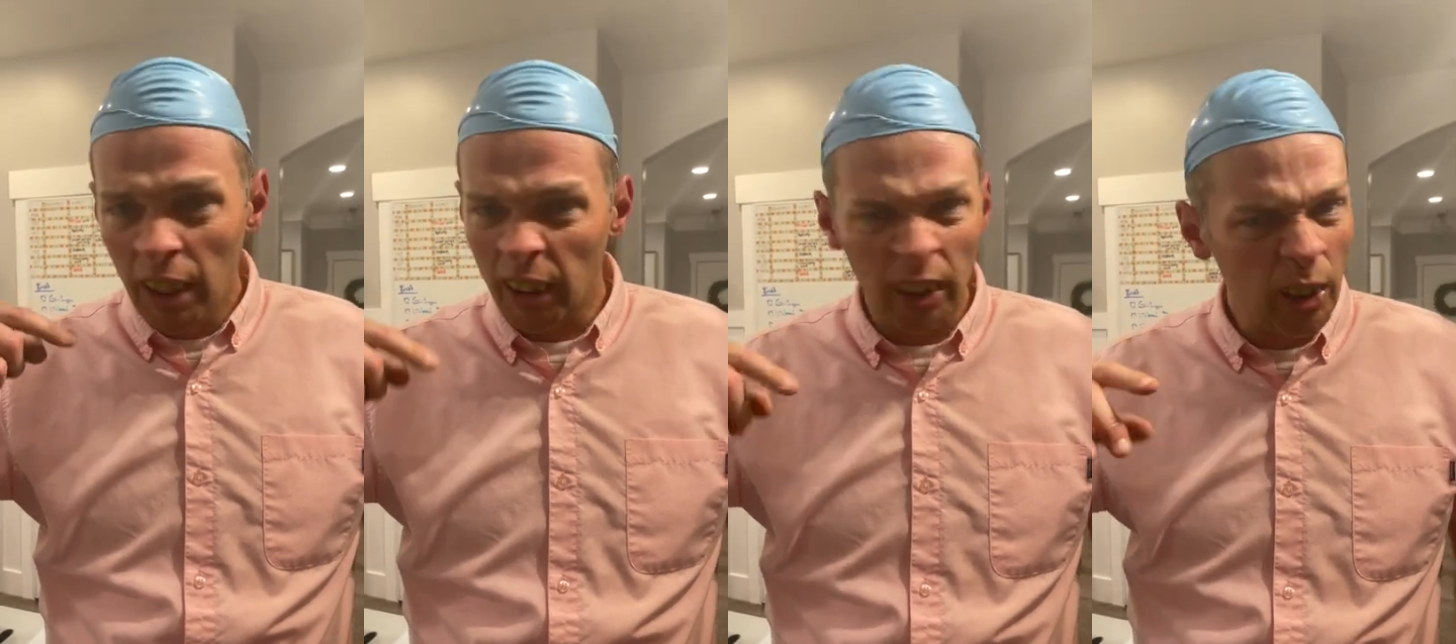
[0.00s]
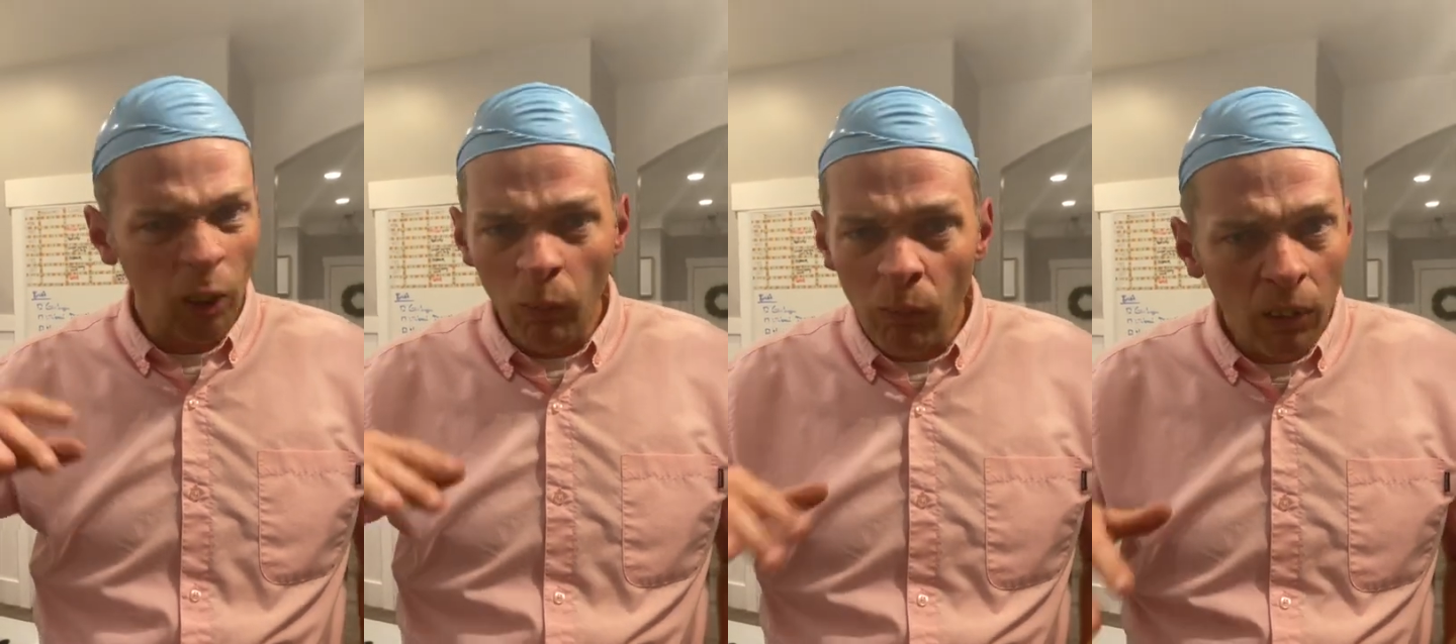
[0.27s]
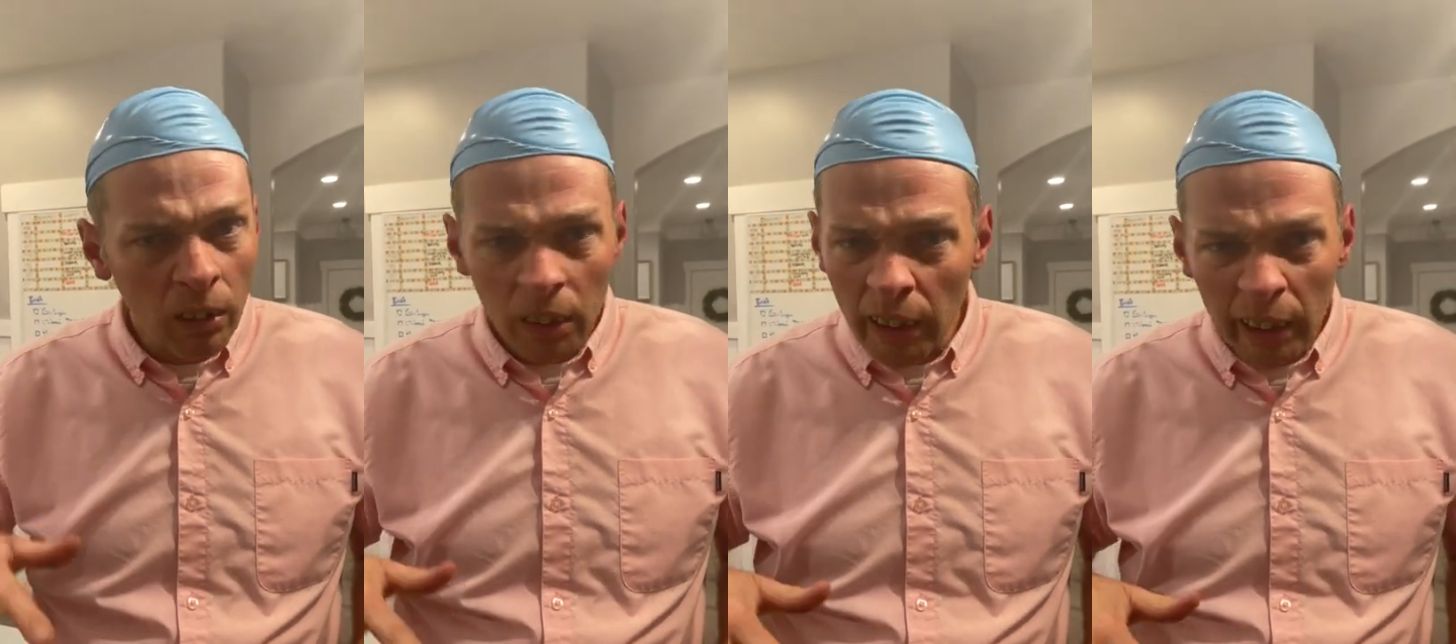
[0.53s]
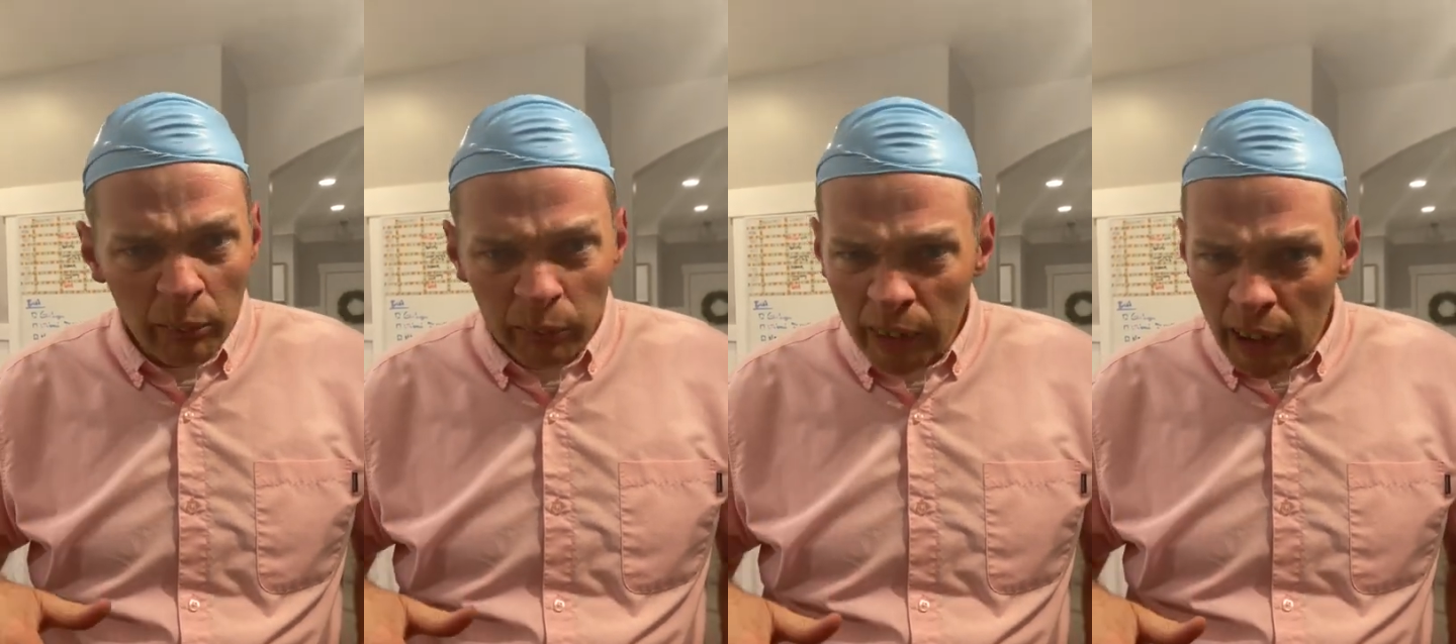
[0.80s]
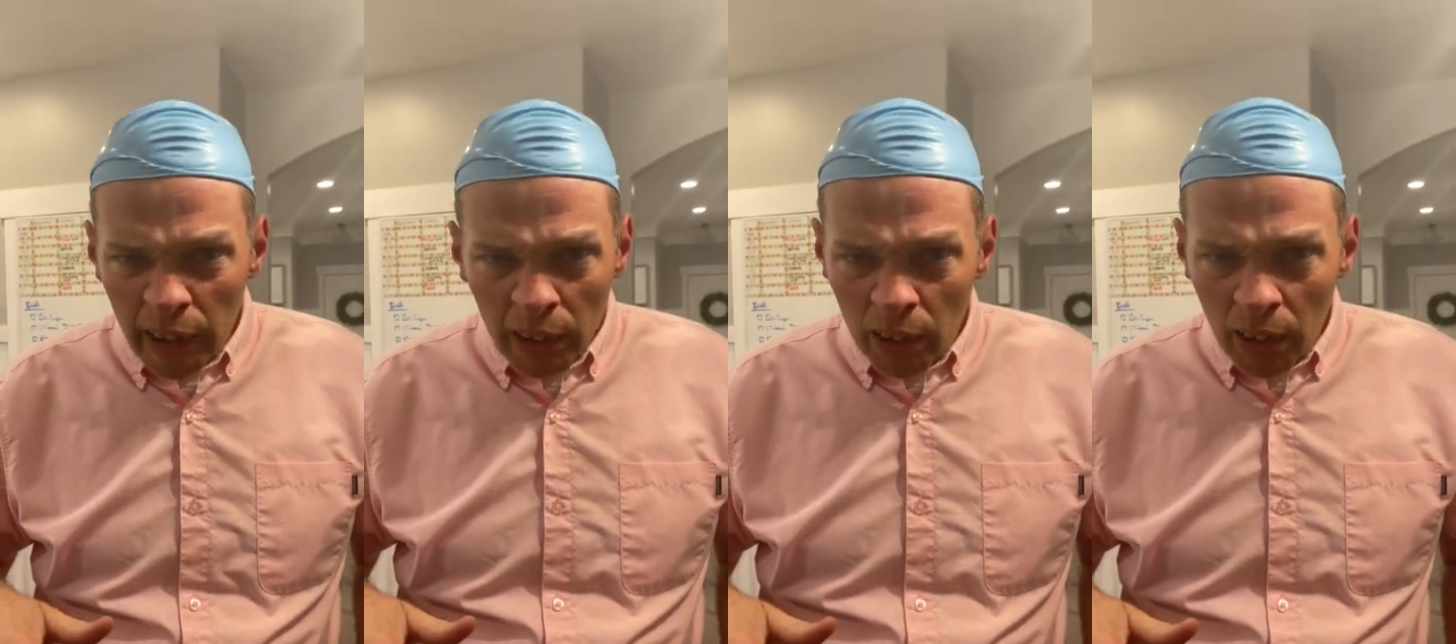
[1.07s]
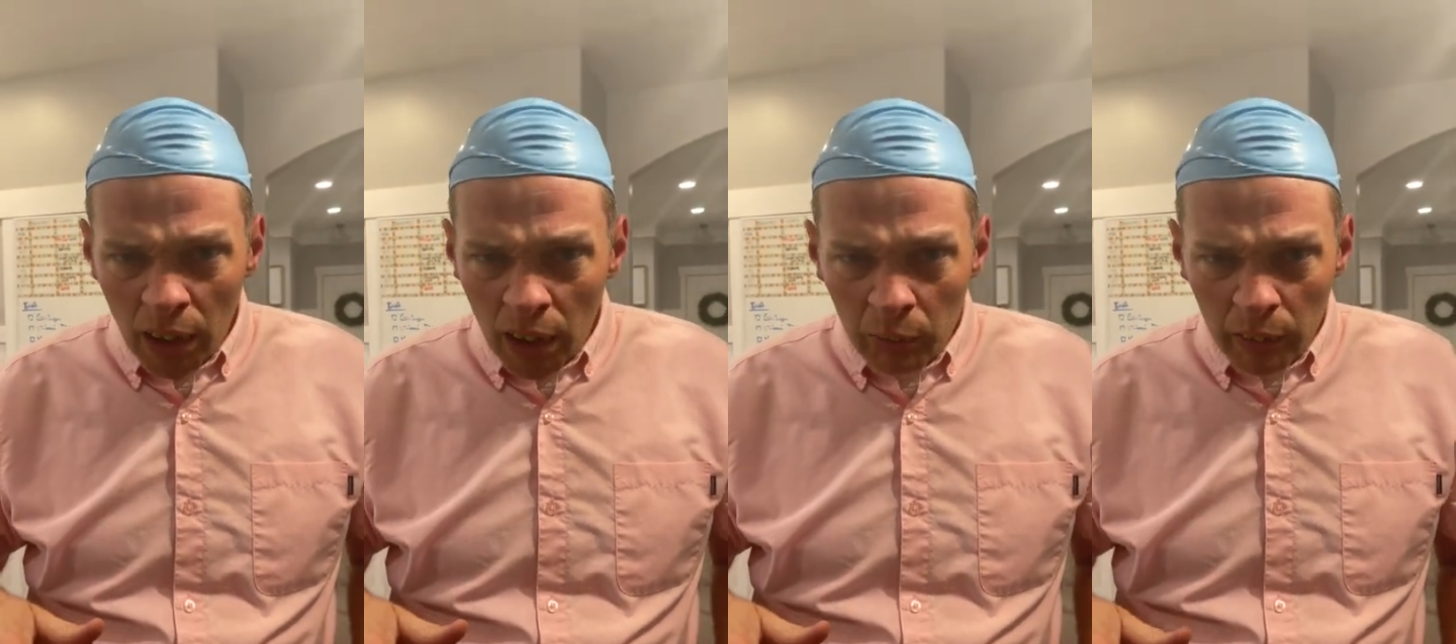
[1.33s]
You don't want to let them see you
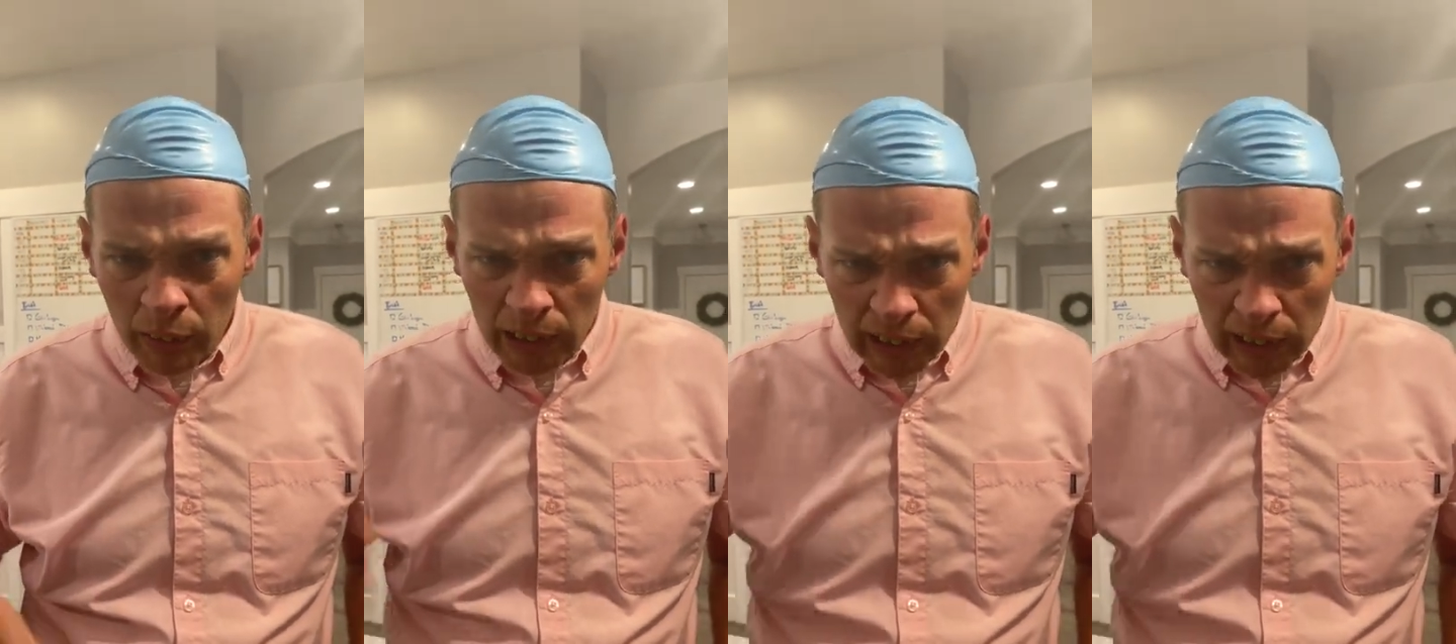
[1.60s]
coming.